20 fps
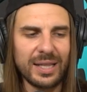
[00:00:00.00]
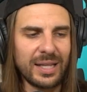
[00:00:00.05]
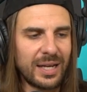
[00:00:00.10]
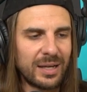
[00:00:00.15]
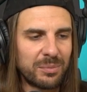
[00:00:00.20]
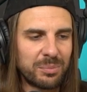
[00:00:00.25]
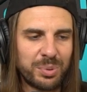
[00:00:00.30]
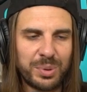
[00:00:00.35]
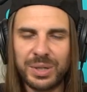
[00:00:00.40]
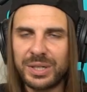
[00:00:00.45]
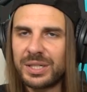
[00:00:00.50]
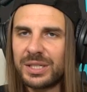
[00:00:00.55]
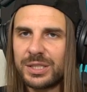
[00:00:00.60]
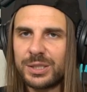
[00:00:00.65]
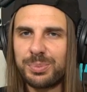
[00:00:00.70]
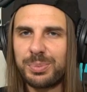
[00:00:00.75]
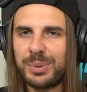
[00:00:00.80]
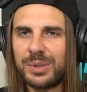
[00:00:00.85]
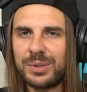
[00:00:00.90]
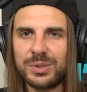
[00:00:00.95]
like Britney
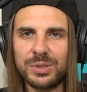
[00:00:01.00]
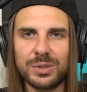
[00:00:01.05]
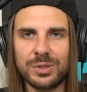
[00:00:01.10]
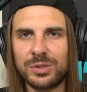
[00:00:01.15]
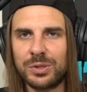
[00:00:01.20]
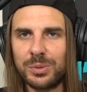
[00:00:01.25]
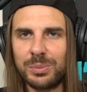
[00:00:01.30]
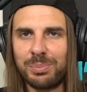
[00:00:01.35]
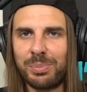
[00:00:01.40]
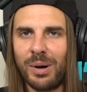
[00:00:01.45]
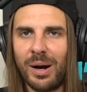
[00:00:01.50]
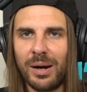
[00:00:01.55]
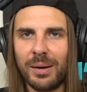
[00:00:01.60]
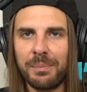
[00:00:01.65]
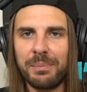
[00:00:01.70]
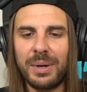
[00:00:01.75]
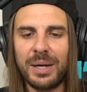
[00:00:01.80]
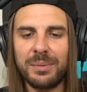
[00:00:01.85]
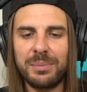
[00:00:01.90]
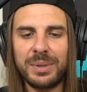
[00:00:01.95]
Spears to Tupac,
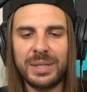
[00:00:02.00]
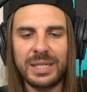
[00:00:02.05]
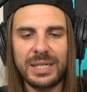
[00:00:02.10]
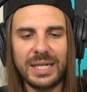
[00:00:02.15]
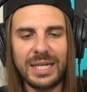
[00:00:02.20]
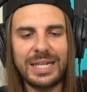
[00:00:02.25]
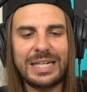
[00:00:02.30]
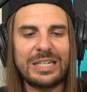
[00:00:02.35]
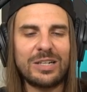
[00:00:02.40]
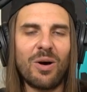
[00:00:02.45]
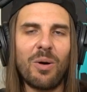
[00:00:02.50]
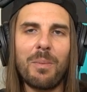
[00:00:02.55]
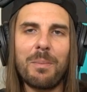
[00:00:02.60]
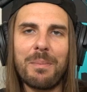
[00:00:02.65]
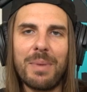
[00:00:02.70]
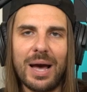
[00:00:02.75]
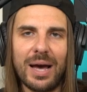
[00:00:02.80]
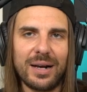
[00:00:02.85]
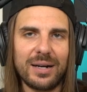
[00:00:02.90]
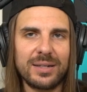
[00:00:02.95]
baby. It don't
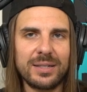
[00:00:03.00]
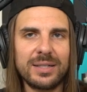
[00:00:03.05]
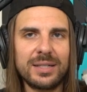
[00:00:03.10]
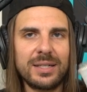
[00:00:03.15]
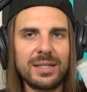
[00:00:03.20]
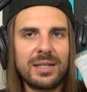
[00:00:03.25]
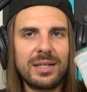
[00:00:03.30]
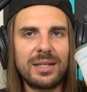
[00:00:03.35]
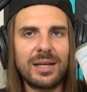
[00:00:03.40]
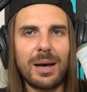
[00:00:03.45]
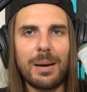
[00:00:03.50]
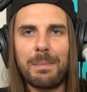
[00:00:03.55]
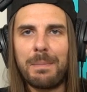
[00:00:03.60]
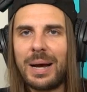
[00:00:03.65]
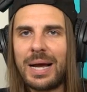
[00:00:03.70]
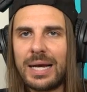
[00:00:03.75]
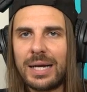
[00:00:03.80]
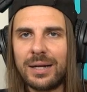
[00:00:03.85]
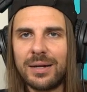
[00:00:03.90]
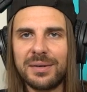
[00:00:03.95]
matter. A
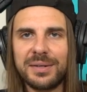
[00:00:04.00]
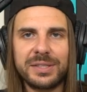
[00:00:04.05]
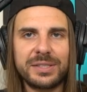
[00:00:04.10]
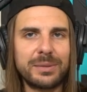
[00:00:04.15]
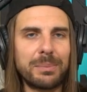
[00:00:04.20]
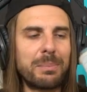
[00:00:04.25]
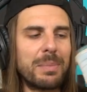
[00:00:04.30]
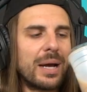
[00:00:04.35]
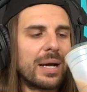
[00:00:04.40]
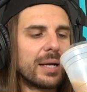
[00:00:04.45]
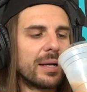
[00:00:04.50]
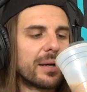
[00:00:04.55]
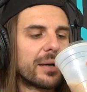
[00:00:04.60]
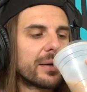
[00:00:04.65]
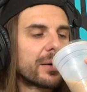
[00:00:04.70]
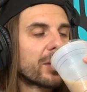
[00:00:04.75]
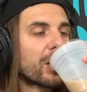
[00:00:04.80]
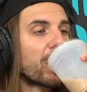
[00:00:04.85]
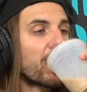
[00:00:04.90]
banger is a banger.